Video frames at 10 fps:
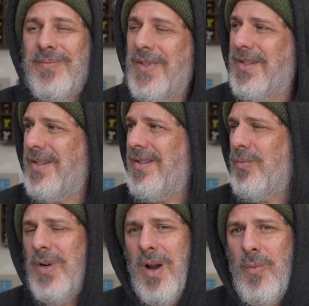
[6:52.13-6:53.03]
This
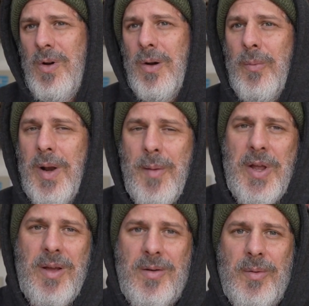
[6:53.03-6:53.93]
is where I work when I'm
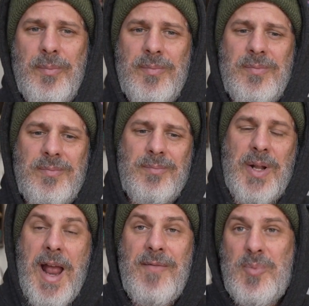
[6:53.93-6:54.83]
at home.
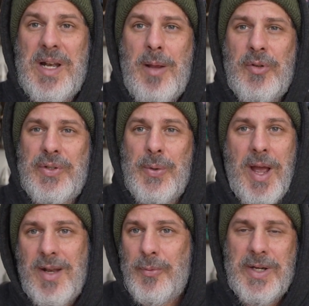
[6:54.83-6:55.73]
But I haven't been able to.
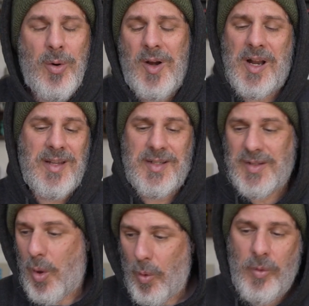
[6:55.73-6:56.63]
I had to reorganize
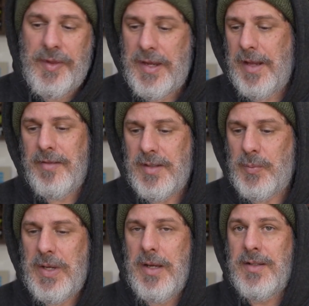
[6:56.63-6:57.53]
this whole thing this week.